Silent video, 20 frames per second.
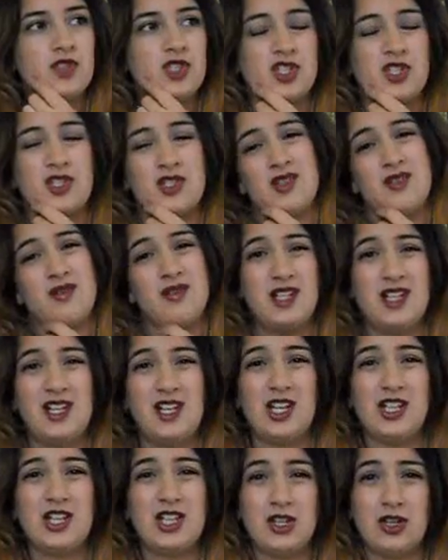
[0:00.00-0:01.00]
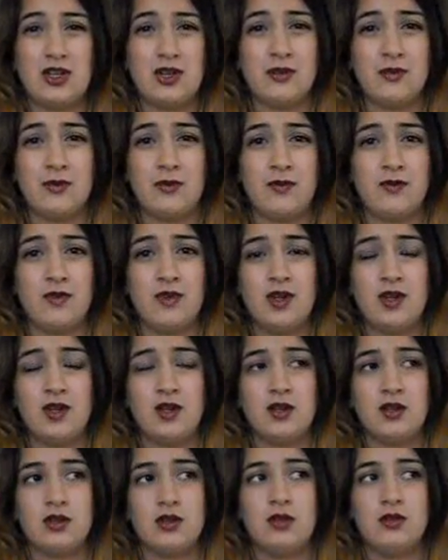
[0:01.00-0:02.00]
Just because I really like the look of
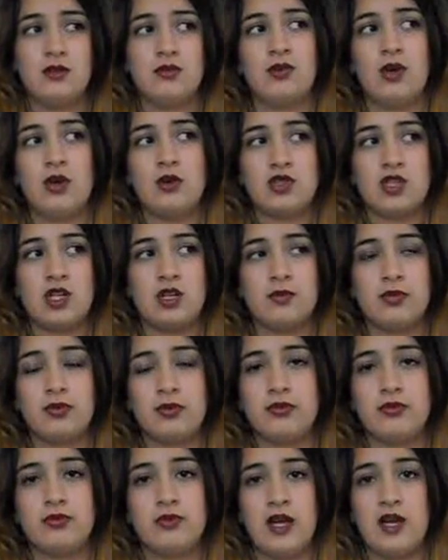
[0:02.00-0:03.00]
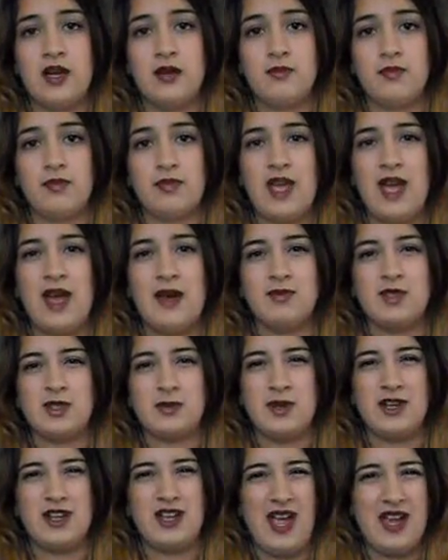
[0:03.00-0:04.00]
rolled up hems,
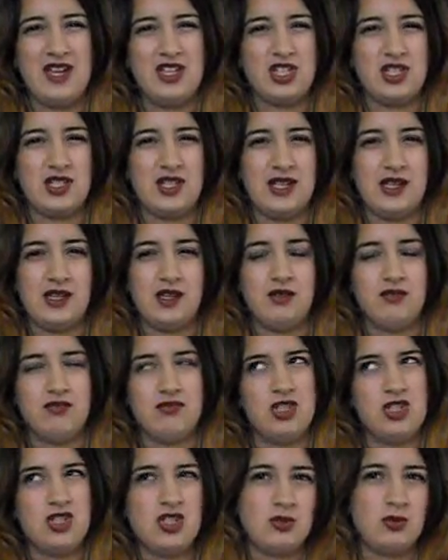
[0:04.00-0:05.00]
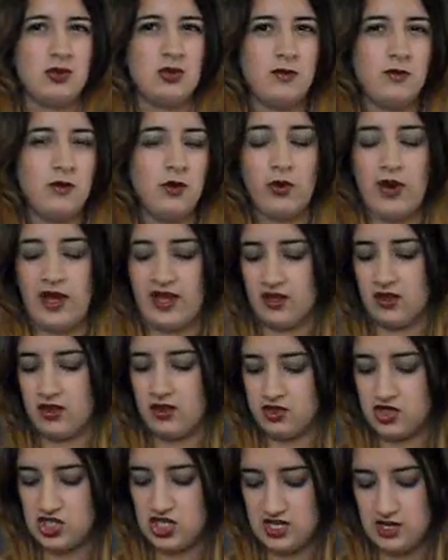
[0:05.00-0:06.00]
but occasionally you just want a full
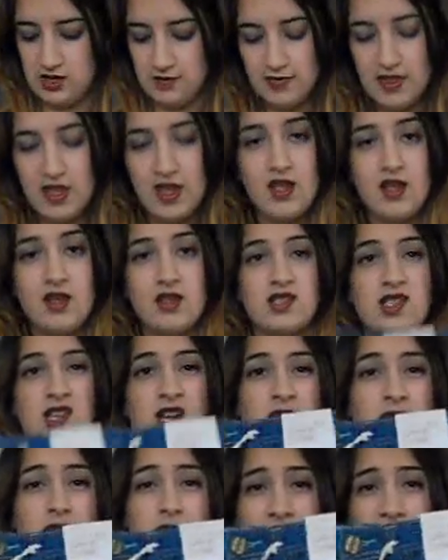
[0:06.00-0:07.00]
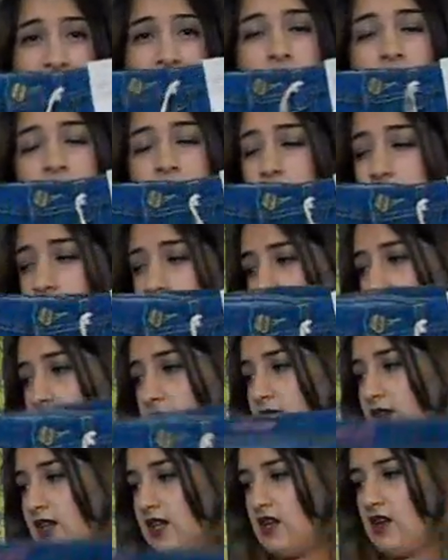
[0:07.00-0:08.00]
length jean. So yes, got
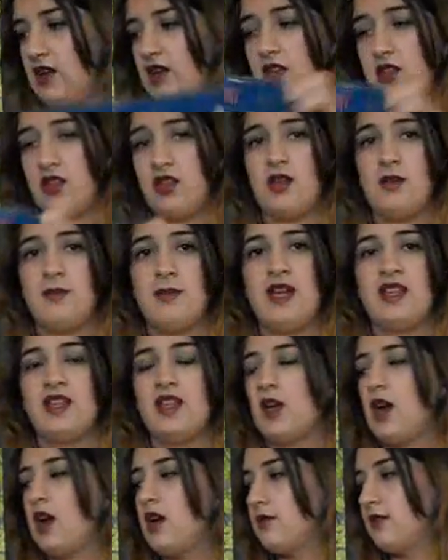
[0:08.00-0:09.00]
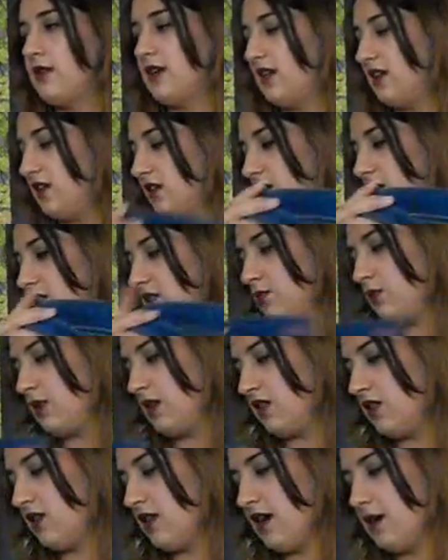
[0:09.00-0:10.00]
those, really like them, and they go really nice
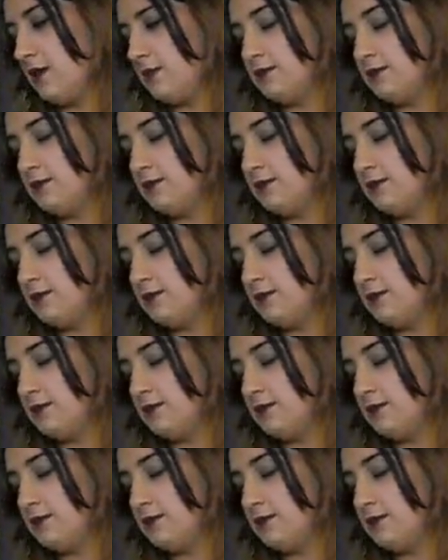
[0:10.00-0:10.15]
with